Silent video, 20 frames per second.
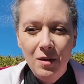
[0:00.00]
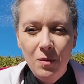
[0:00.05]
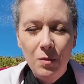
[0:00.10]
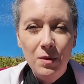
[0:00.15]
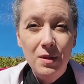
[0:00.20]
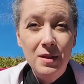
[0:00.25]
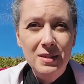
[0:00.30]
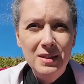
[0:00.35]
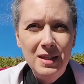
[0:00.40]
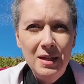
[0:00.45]
with
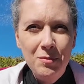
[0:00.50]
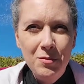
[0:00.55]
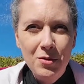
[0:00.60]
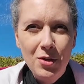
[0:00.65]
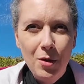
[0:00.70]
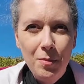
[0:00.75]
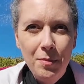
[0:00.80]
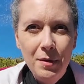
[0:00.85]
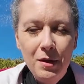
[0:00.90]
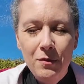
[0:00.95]
the same
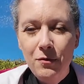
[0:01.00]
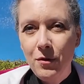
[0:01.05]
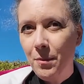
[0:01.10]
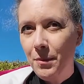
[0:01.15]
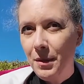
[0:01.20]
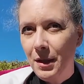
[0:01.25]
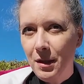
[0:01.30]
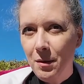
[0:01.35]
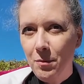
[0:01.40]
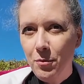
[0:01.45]
topic from
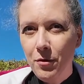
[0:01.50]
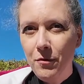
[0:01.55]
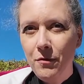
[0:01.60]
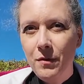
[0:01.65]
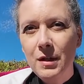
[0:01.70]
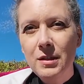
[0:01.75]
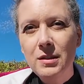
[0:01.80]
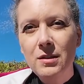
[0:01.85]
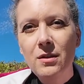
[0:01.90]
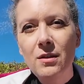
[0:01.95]
another
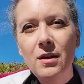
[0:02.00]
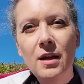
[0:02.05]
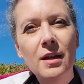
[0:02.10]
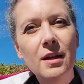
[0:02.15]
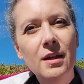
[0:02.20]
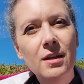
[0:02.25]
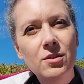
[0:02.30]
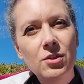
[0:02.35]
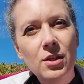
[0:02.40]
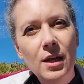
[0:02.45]
professor, and
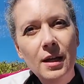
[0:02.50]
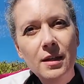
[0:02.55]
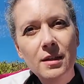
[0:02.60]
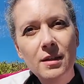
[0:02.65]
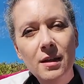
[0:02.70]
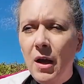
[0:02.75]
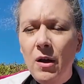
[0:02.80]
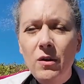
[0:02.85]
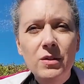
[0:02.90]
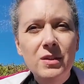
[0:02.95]
I checked
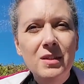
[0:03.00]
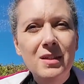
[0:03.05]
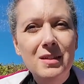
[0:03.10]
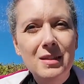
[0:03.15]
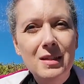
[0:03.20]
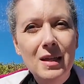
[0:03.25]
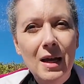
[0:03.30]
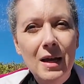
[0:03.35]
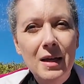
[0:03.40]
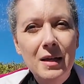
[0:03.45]
how is the
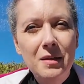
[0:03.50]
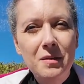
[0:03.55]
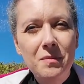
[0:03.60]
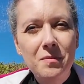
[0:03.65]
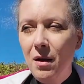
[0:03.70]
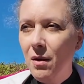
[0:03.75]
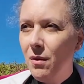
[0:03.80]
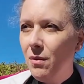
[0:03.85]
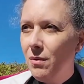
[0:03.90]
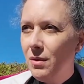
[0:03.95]
style,
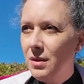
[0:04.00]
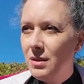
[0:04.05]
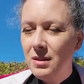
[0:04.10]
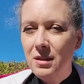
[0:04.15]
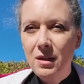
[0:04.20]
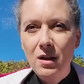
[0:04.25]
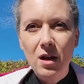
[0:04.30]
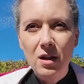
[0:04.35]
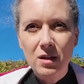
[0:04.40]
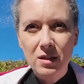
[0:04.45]
how is the
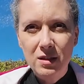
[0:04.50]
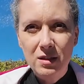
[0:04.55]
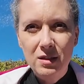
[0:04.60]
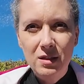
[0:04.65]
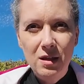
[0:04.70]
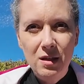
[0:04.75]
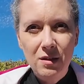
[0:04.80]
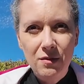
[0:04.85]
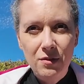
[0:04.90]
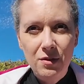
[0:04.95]
content
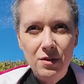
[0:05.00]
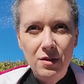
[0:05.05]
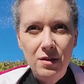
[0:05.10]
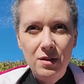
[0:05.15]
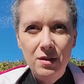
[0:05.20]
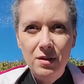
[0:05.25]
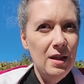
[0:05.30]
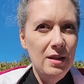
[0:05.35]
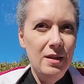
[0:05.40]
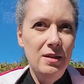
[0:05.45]
delivered
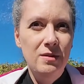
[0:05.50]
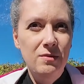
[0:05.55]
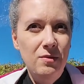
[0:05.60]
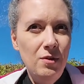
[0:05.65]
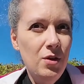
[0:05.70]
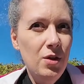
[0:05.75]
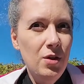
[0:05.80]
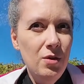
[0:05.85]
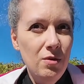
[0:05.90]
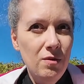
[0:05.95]
at this
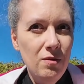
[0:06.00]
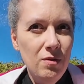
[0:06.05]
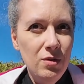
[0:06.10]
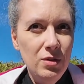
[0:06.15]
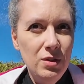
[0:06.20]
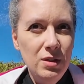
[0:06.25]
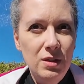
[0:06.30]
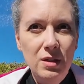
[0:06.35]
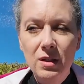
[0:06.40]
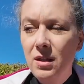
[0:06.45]
very
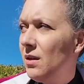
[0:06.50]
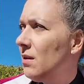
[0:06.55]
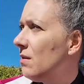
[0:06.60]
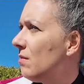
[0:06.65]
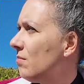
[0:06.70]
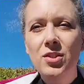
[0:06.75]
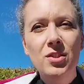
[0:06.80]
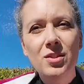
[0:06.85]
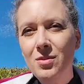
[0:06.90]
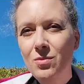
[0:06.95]
university.
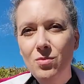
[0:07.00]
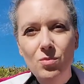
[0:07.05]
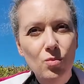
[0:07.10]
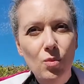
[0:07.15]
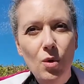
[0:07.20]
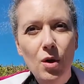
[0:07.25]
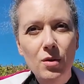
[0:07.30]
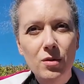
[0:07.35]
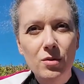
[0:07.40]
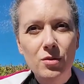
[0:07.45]
Just
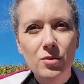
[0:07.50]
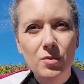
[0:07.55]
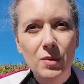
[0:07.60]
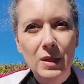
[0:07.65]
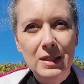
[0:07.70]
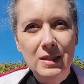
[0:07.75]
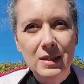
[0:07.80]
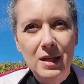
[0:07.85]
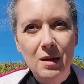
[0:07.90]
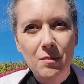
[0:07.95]
one or two
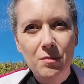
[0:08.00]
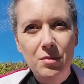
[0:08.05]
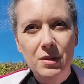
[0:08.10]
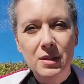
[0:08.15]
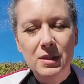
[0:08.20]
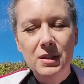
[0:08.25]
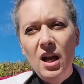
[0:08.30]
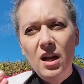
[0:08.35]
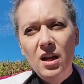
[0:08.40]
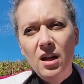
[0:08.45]
examples.
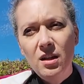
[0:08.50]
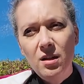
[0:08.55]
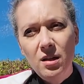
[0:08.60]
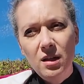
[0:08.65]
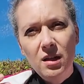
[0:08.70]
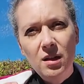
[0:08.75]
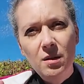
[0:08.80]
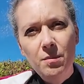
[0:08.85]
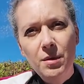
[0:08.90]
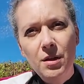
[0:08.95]
I got a
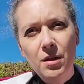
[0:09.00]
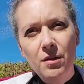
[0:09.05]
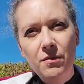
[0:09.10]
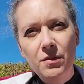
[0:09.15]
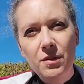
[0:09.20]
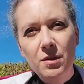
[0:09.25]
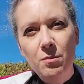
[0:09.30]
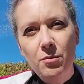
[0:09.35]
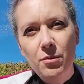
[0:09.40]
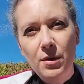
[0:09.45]
little bit of
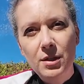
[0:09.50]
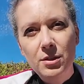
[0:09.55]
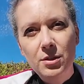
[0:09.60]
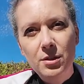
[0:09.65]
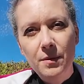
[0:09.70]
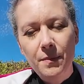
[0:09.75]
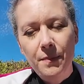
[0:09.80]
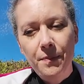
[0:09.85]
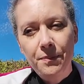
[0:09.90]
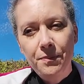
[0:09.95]
an
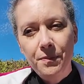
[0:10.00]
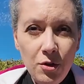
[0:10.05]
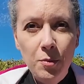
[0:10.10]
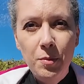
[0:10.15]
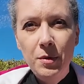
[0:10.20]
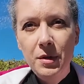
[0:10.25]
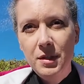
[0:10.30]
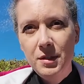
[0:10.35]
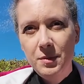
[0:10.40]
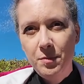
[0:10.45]
impression.
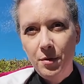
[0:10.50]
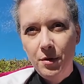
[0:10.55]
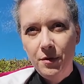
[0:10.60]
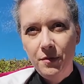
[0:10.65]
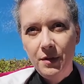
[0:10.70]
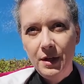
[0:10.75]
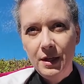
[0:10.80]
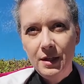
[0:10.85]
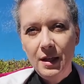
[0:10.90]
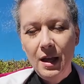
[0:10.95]
Nobody's
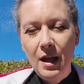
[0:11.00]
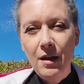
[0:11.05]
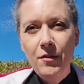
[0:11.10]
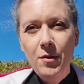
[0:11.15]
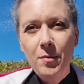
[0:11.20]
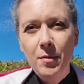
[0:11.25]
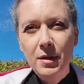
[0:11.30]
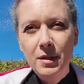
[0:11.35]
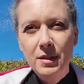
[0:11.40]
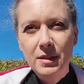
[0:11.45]
perfect.
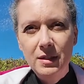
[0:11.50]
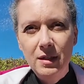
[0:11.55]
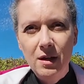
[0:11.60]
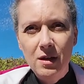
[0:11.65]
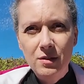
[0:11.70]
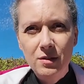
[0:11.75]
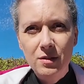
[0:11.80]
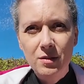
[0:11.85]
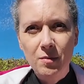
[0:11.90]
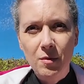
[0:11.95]
Everybody
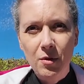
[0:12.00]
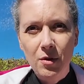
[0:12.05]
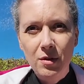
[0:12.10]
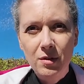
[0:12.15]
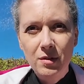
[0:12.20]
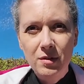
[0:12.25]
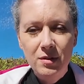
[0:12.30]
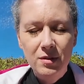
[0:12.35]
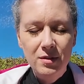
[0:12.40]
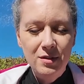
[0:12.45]
starts
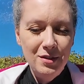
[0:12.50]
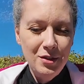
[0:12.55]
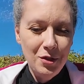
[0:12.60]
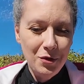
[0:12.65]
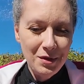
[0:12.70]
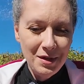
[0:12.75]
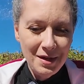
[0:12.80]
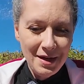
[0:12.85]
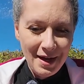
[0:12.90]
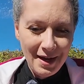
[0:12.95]
small, so
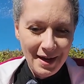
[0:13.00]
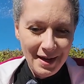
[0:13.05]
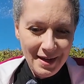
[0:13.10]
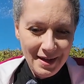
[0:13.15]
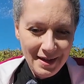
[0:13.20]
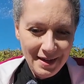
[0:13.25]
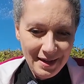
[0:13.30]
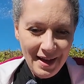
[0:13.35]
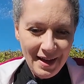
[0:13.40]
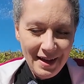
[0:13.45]
did I,
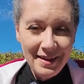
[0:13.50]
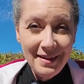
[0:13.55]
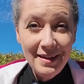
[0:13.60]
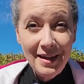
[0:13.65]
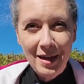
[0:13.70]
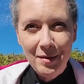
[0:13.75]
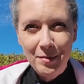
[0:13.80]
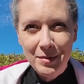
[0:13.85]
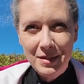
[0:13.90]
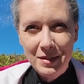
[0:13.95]
and
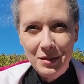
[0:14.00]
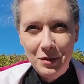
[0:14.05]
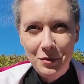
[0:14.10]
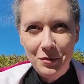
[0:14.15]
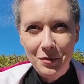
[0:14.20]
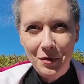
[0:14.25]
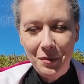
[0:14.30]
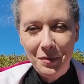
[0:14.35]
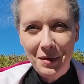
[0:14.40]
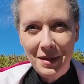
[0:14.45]
I'm still
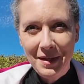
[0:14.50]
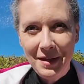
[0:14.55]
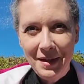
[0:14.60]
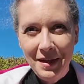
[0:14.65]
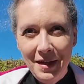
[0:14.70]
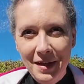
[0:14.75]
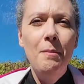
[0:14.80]
growing.